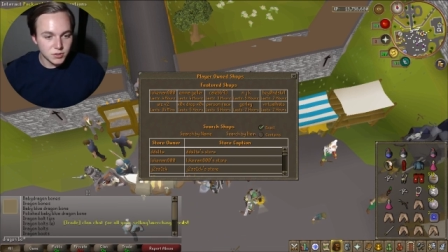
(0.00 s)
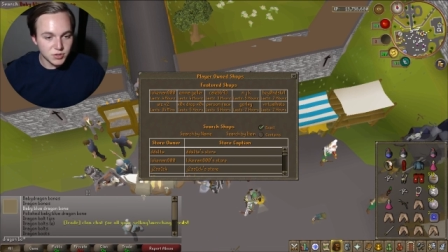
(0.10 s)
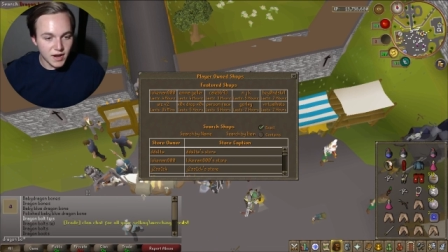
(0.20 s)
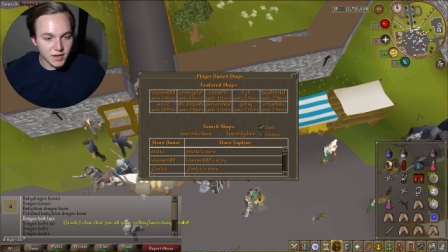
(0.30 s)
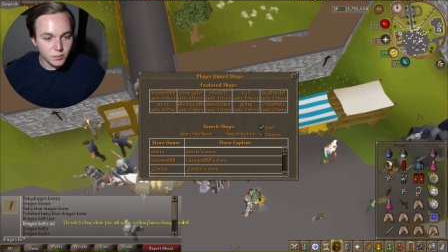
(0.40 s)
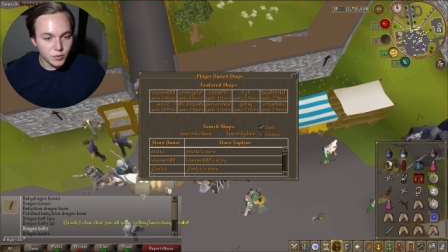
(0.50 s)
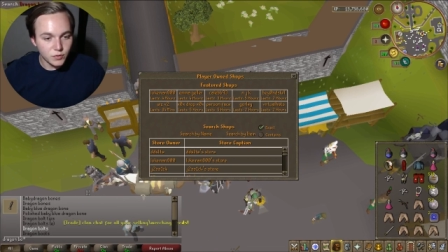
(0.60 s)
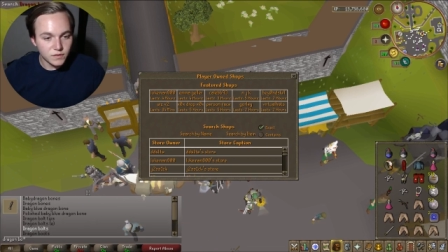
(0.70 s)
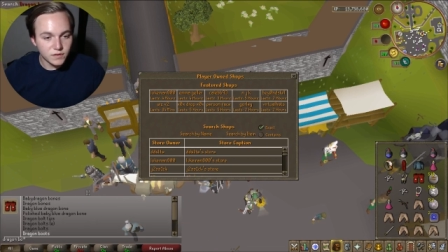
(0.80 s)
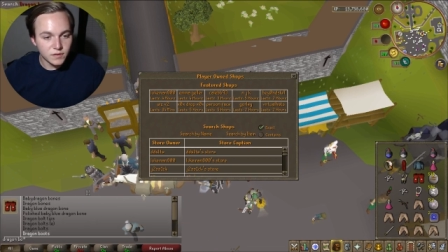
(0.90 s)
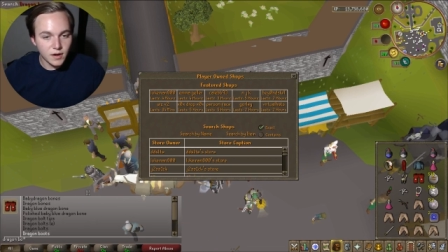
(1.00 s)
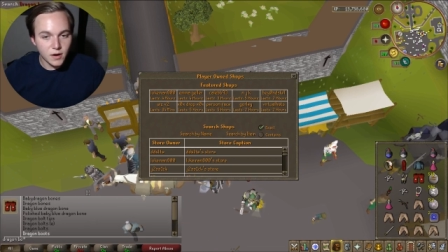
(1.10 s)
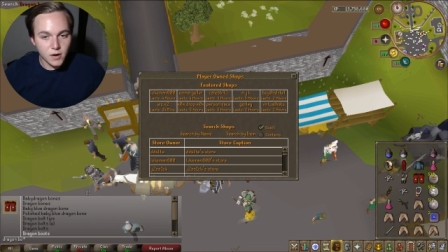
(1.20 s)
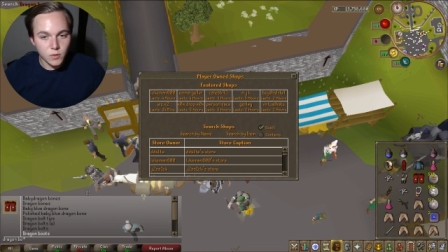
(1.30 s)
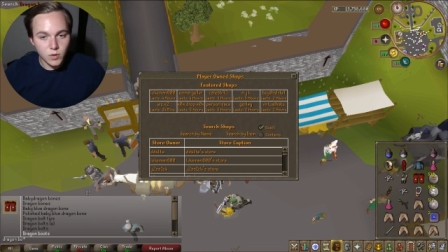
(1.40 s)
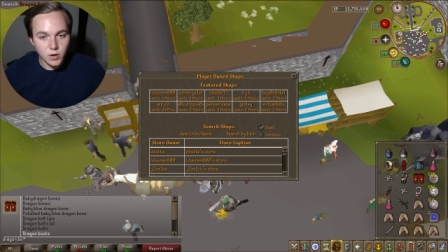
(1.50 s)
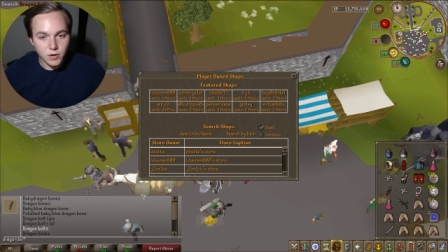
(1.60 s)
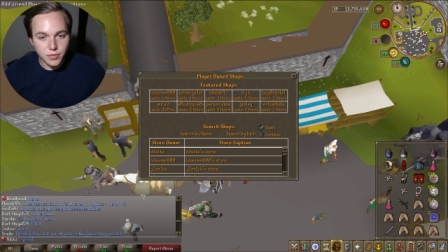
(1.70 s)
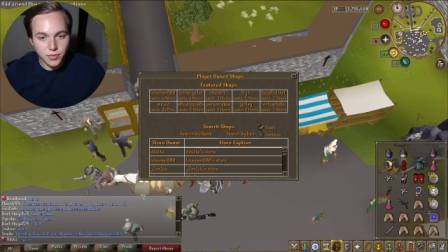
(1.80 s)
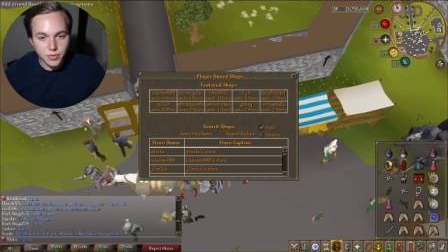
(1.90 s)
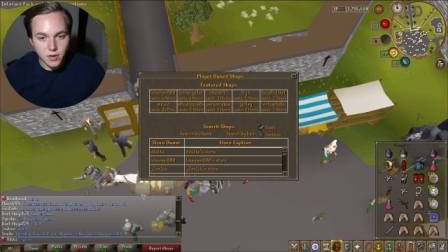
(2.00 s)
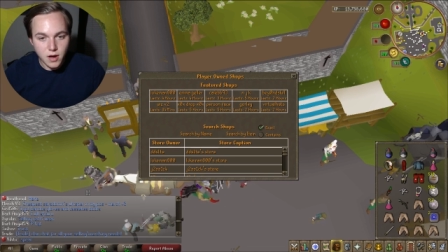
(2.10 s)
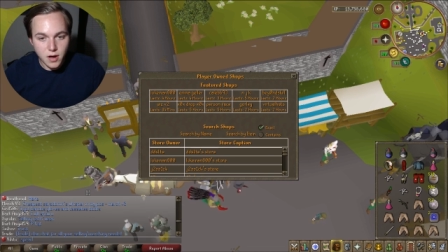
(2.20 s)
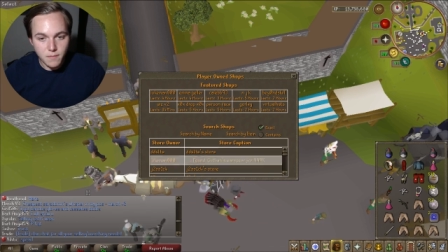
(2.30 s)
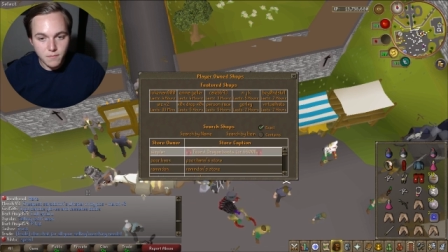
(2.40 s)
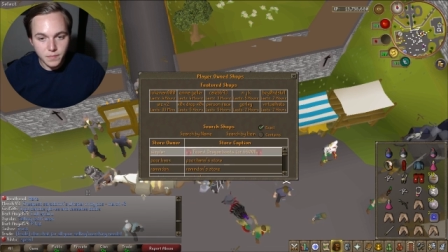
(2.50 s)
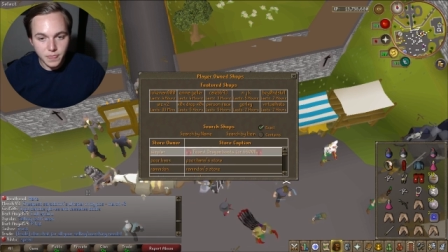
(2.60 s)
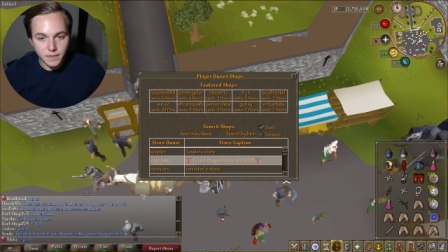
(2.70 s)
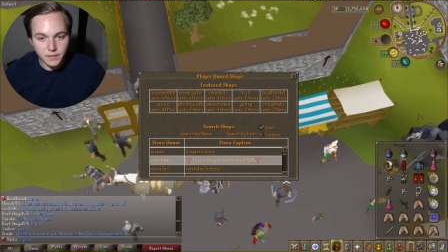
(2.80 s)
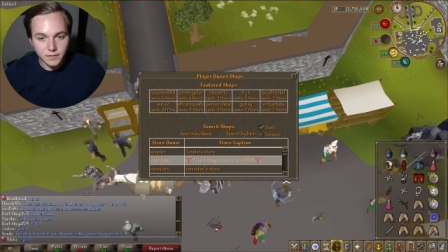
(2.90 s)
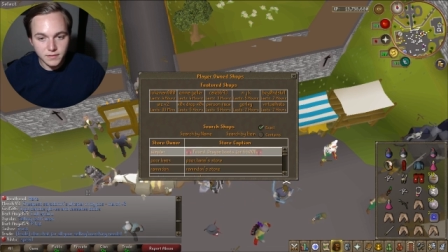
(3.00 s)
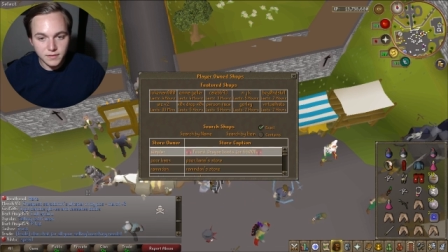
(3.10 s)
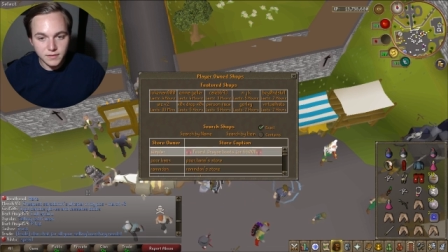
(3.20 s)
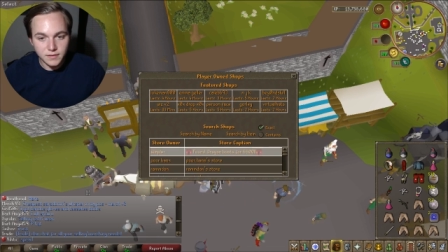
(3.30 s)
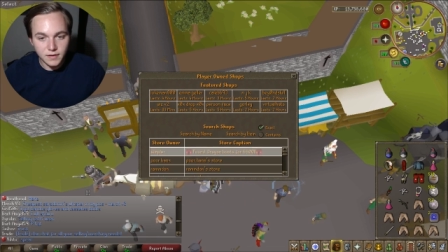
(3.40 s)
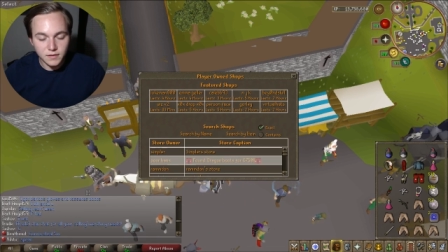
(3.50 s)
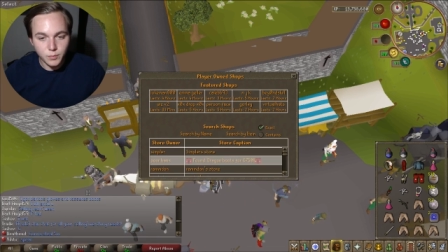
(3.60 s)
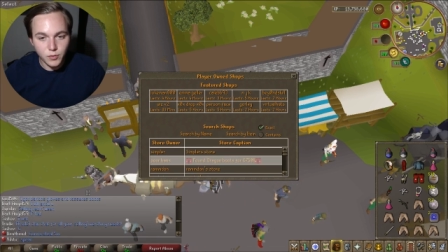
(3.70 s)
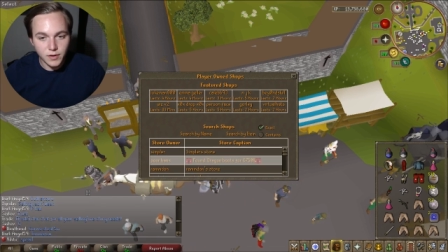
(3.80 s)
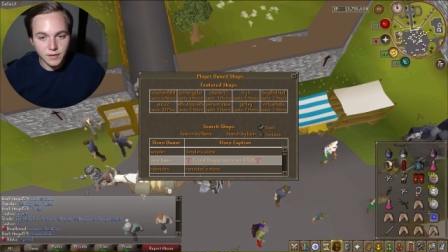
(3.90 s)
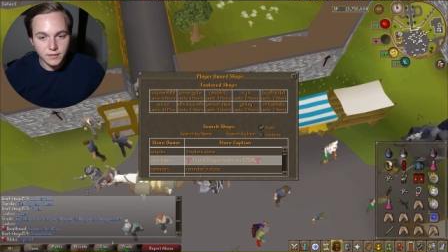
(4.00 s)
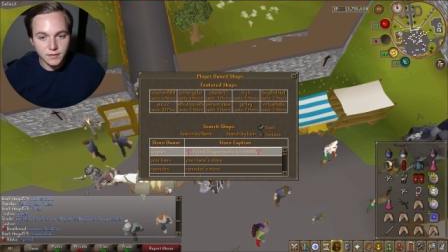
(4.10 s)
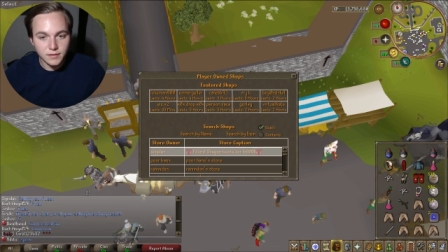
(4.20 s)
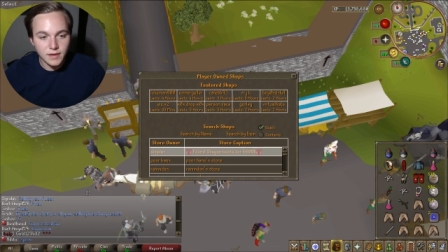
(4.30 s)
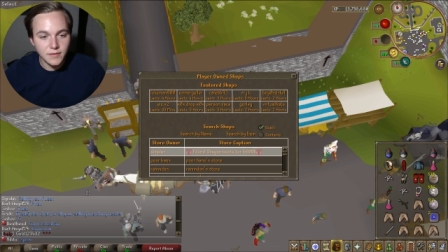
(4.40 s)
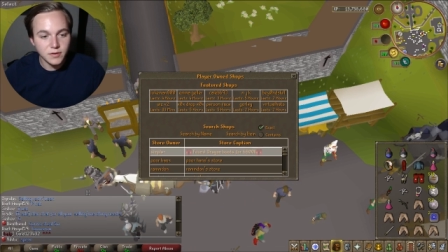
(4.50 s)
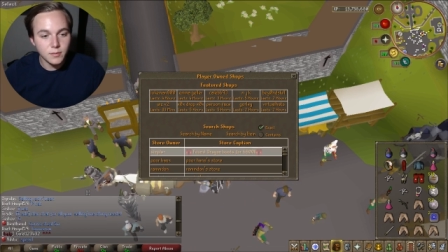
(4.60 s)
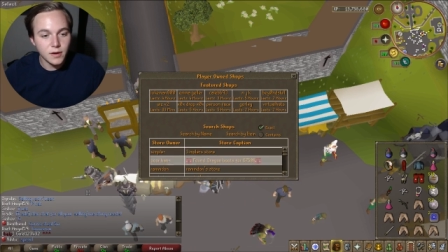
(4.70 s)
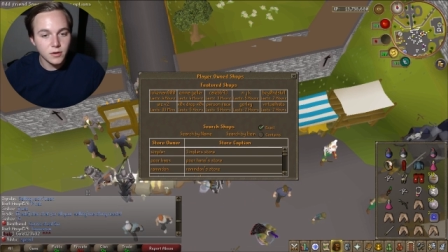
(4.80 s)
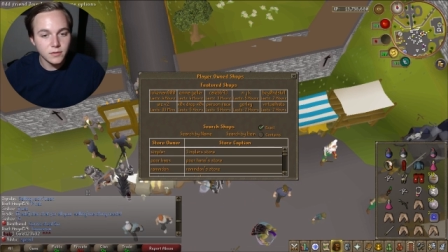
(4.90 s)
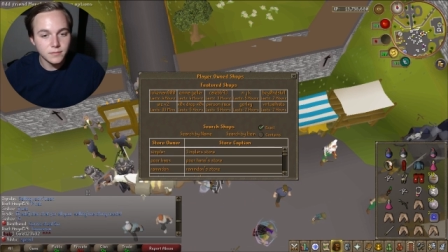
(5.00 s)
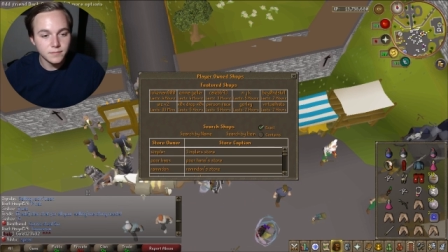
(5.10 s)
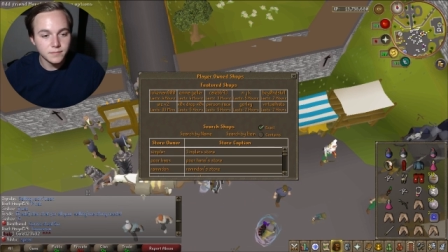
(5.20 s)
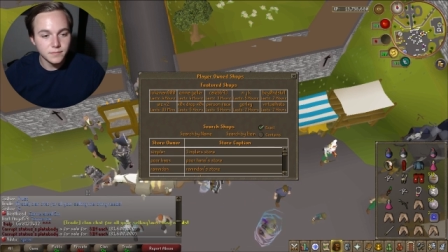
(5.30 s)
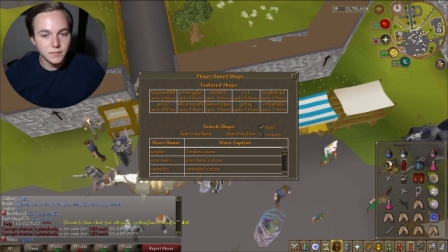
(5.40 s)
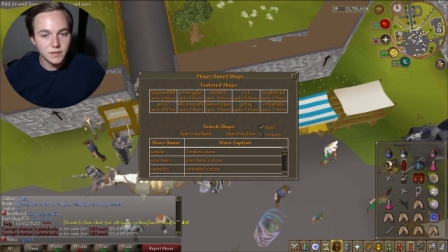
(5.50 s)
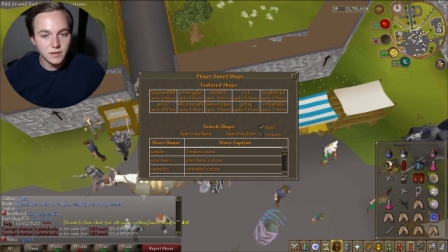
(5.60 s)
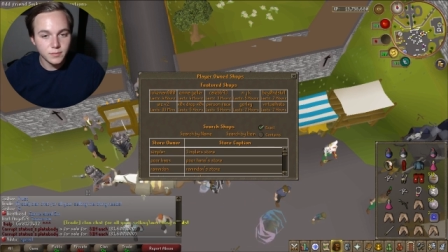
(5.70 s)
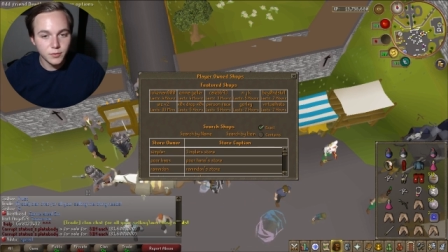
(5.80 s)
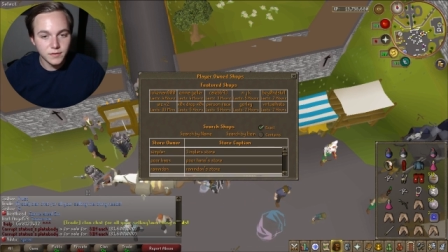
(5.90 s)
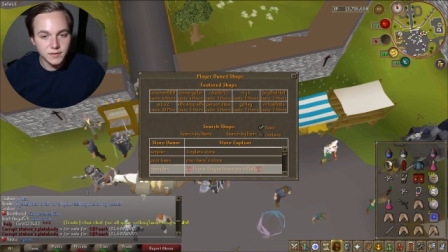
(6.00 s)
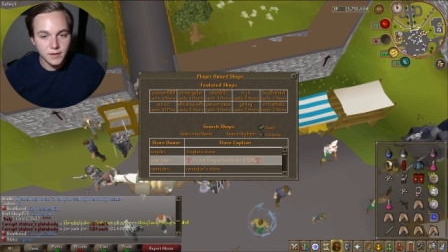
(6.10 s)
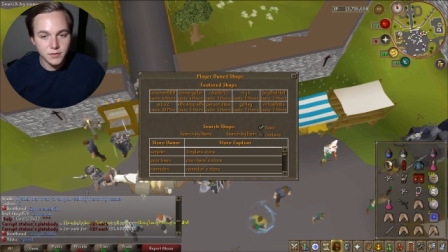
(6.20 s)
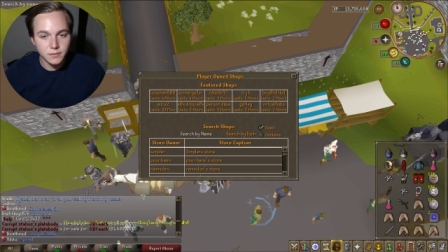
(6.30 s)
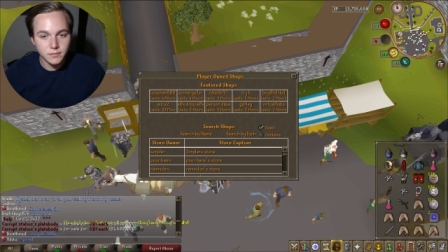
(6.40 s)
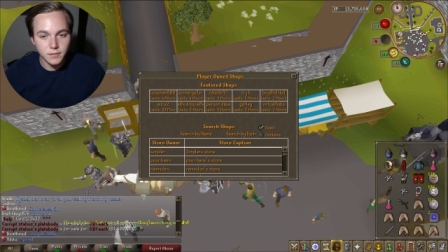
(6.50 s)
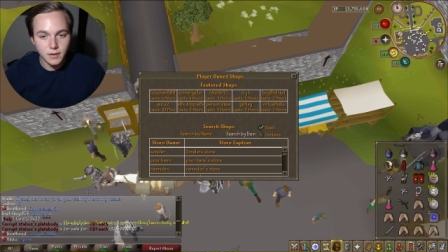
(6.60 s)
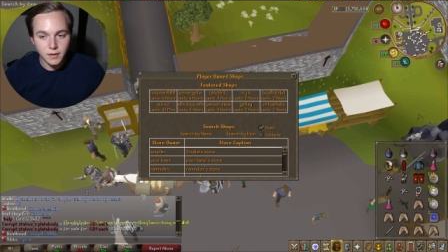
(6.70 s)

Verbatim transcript: Dragon Boots are worth um, 6.7 mil, 6.7,